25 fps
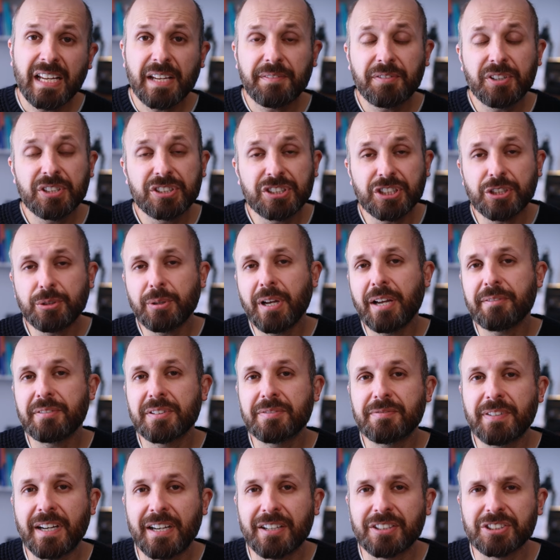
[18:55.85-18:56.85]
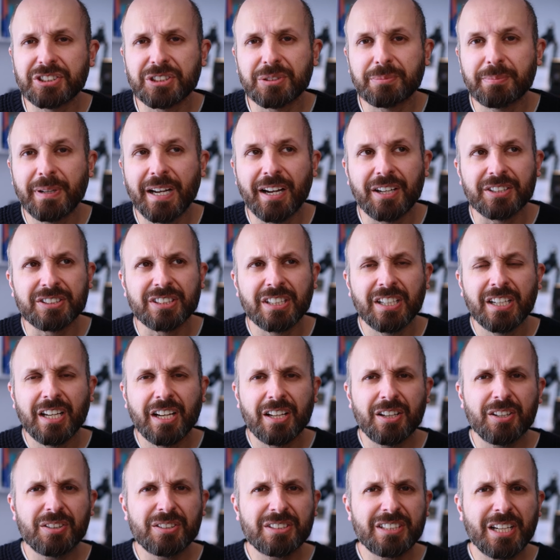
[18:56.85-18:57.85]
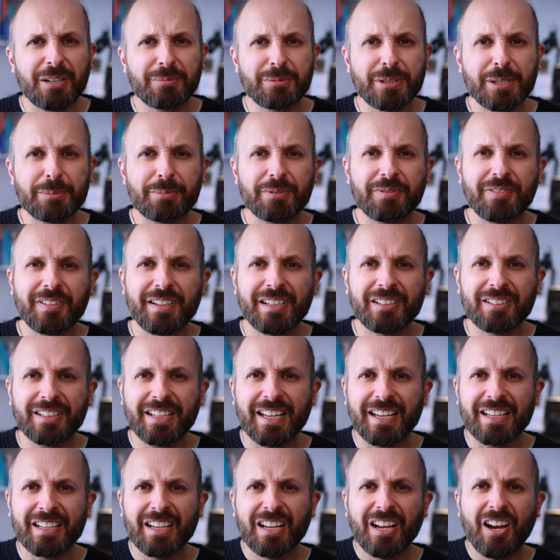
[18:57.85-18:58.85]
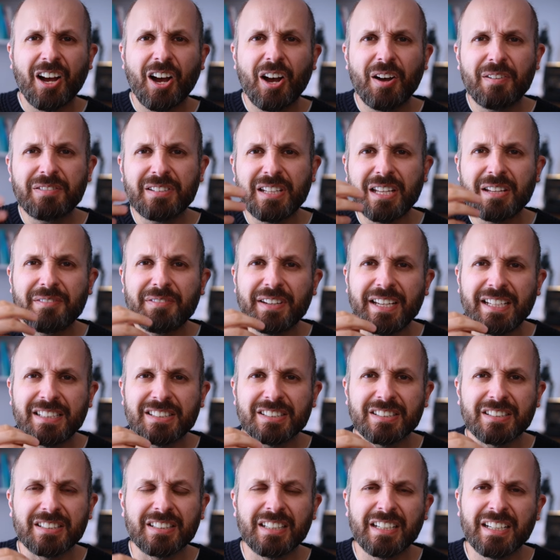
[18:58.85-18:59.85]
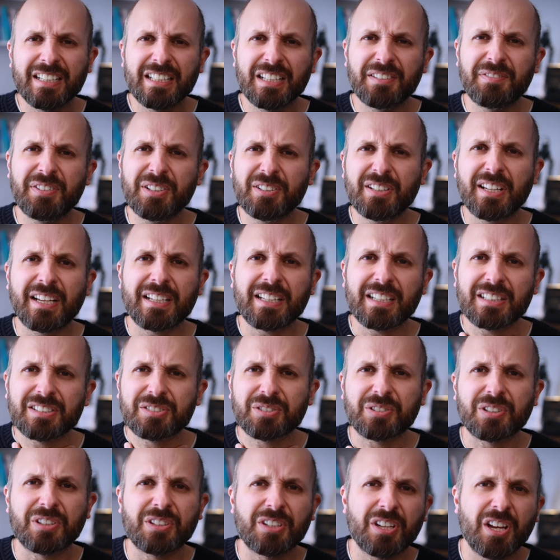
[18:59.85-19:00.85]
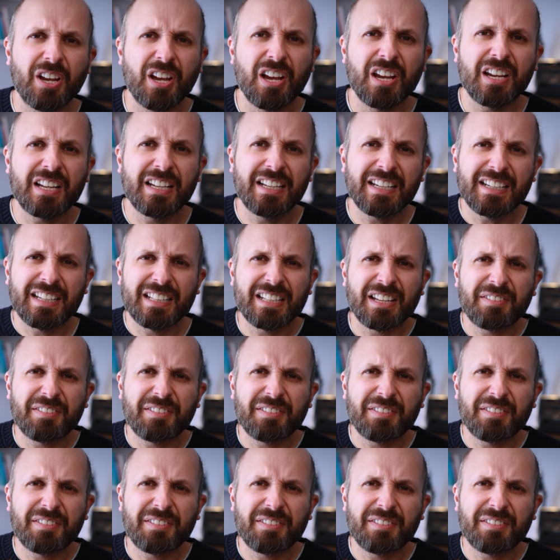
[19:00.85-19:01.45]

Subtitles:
If you do have a pharyngeal pouch, a lot of times people think that after they've eaten, they feel like it's sort of gurgling